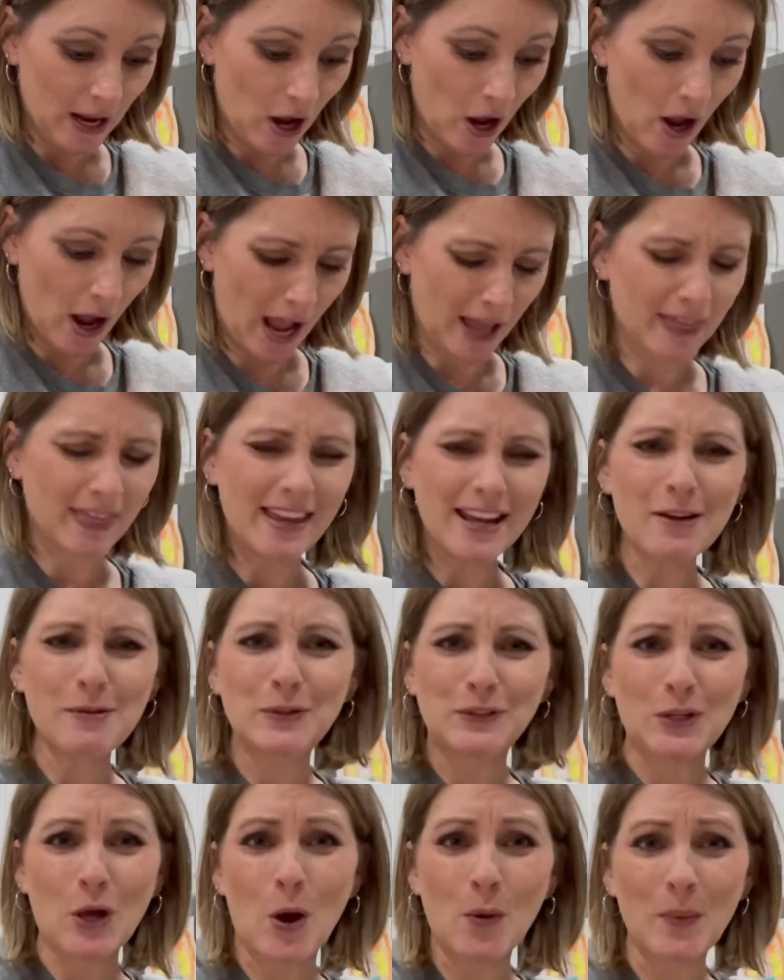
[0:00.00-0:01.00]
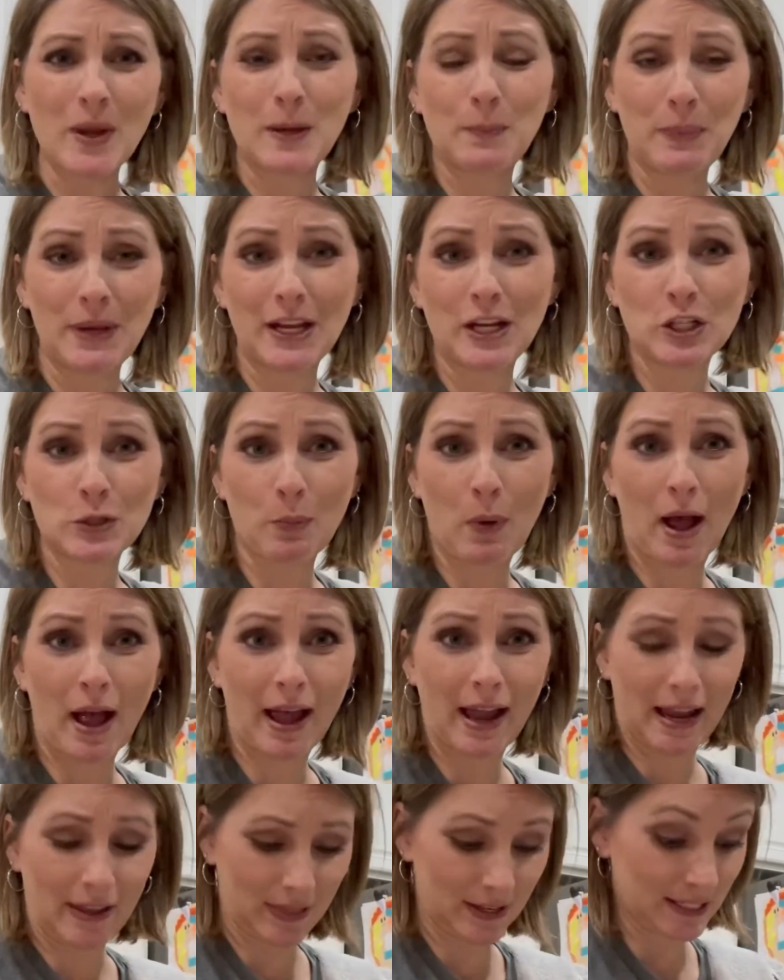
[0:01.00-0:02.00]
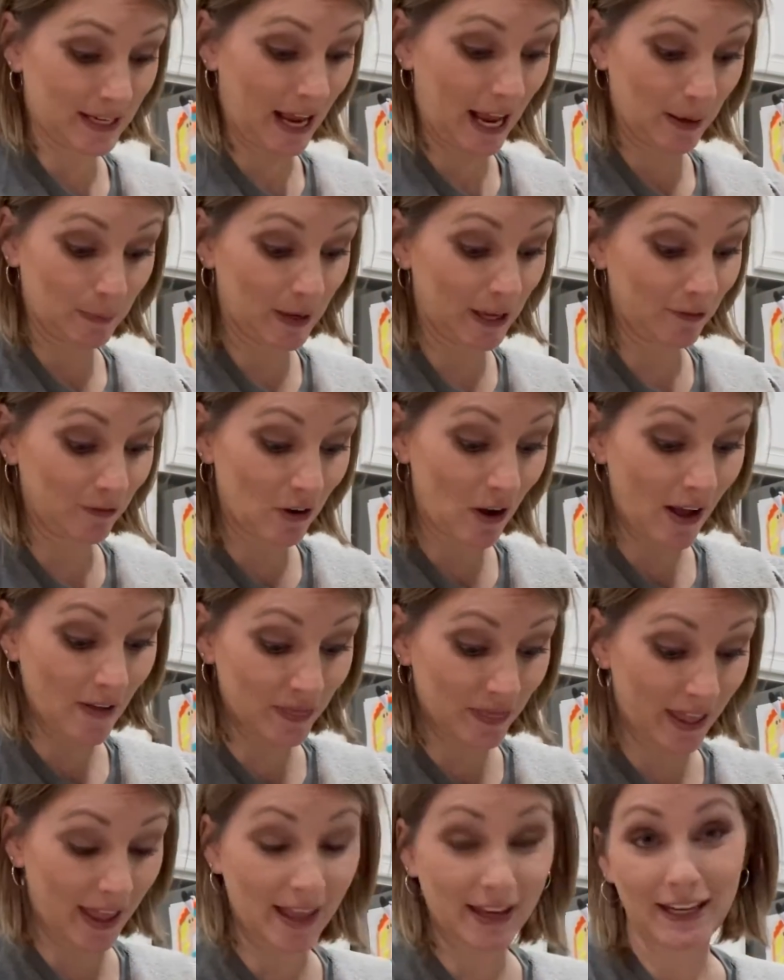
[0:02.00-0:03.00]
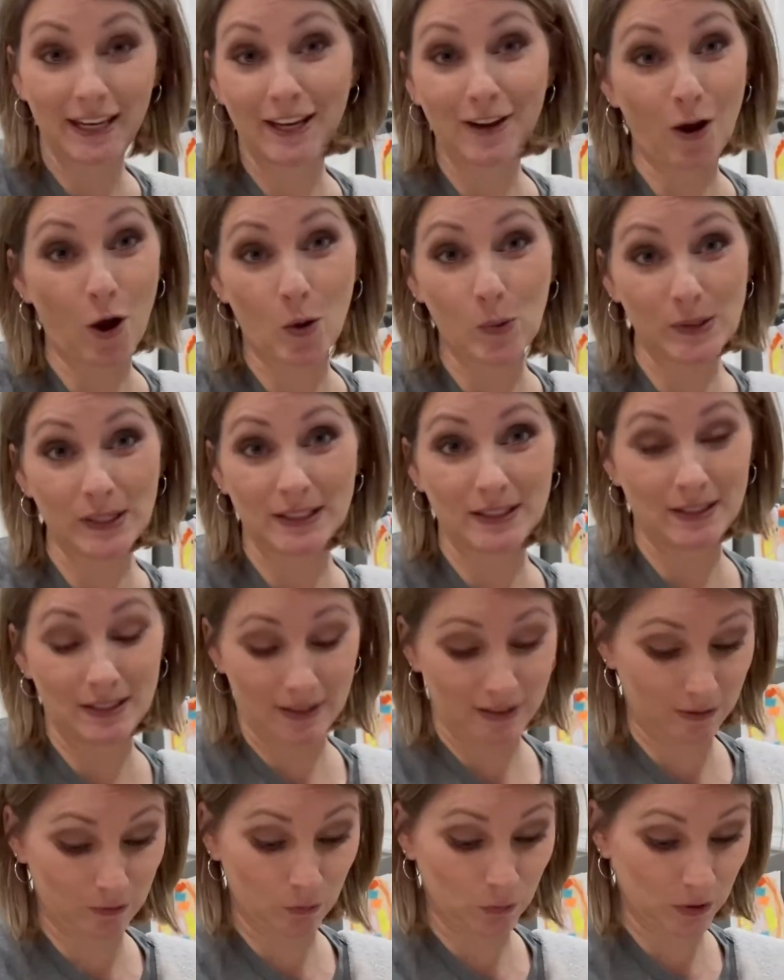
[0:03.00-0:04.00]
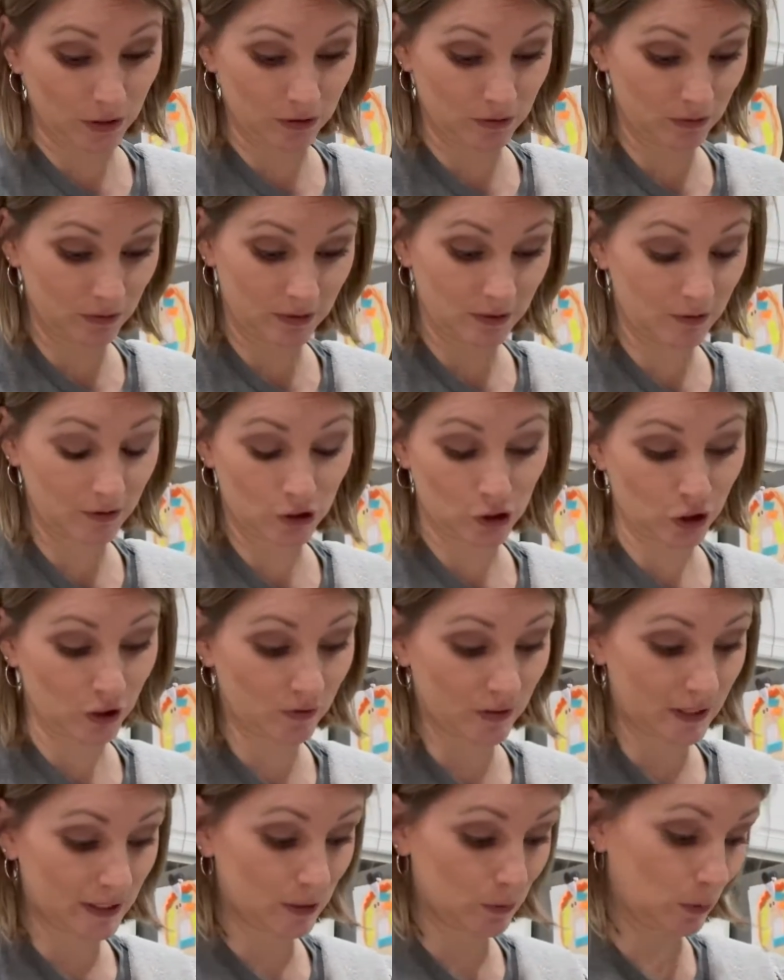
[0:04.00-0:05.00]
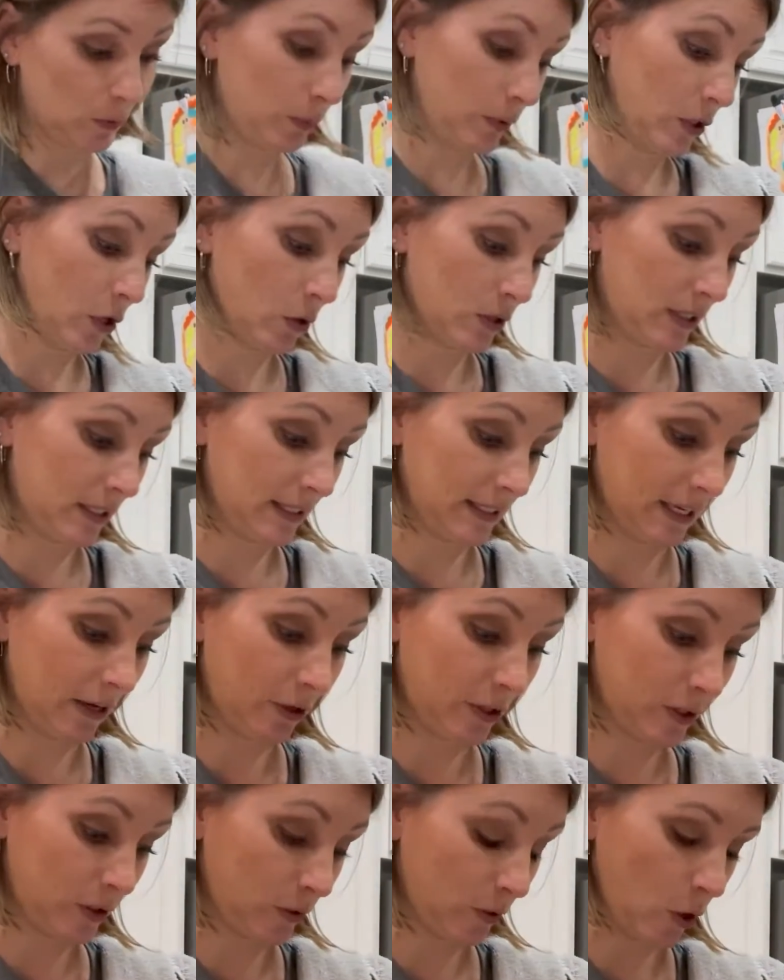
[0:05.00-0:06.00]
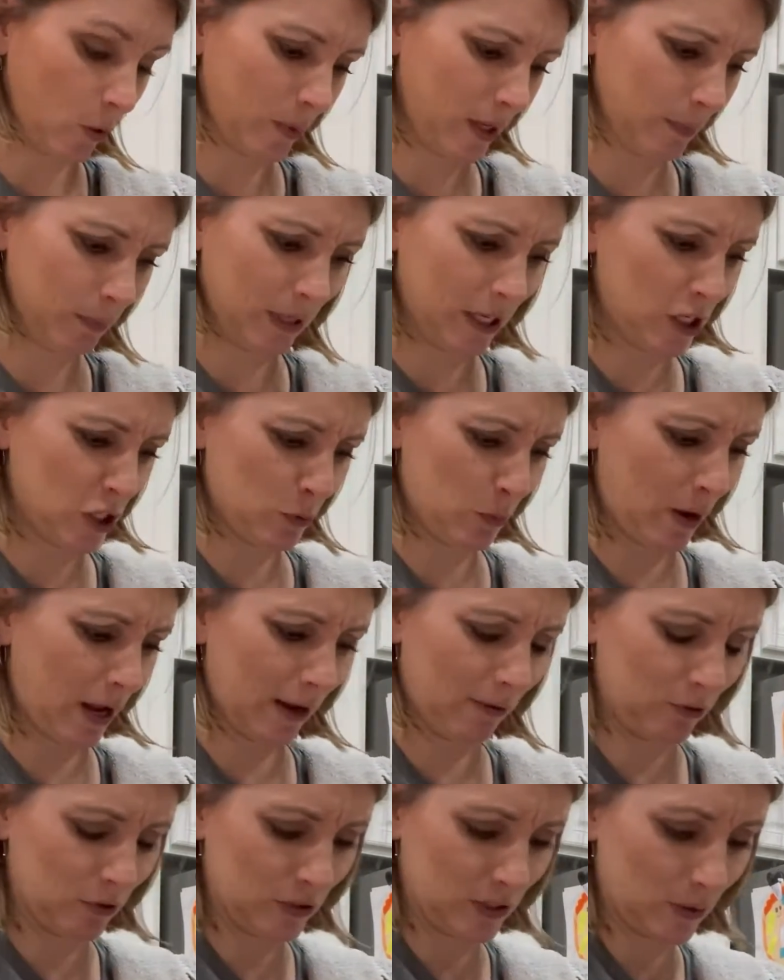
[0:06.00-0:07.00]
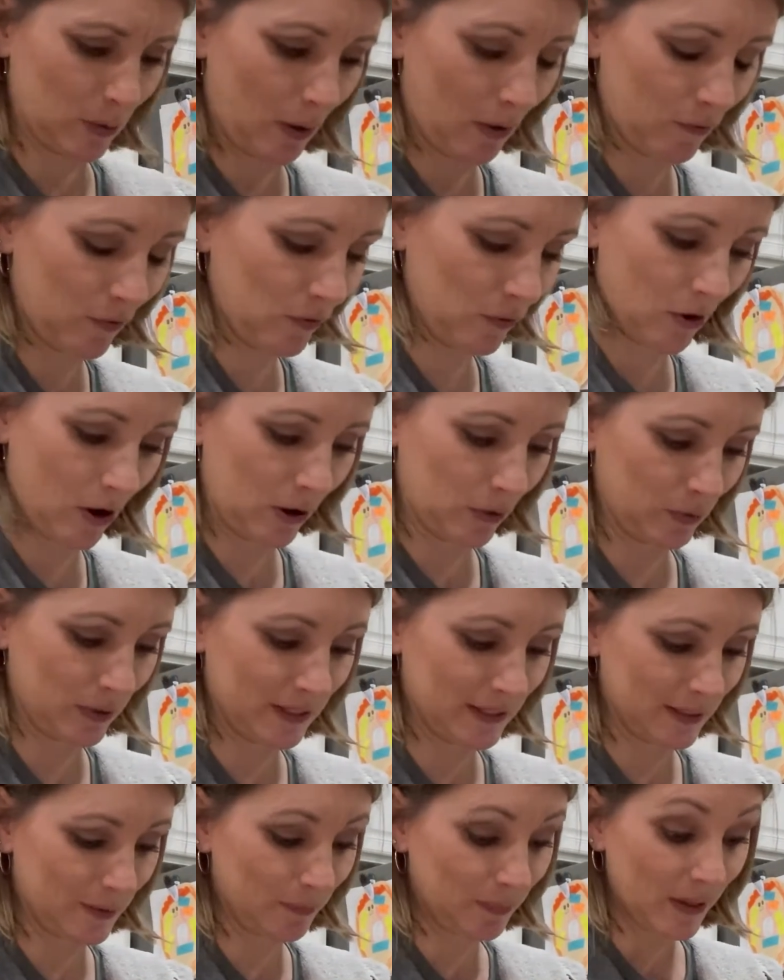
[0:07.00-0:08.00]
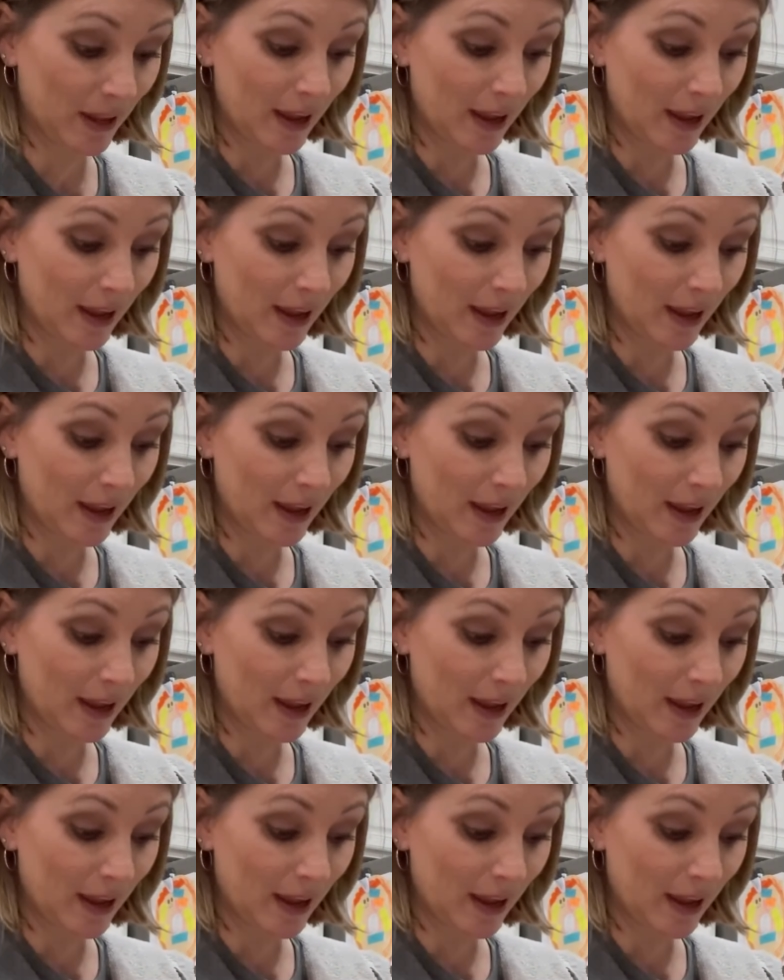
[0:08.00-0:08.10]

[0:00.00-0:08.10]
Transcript: I think it was homemade peach pie at the time. If not then, he always would serve us when we'd go to his house homemade peach pie for some odd reason.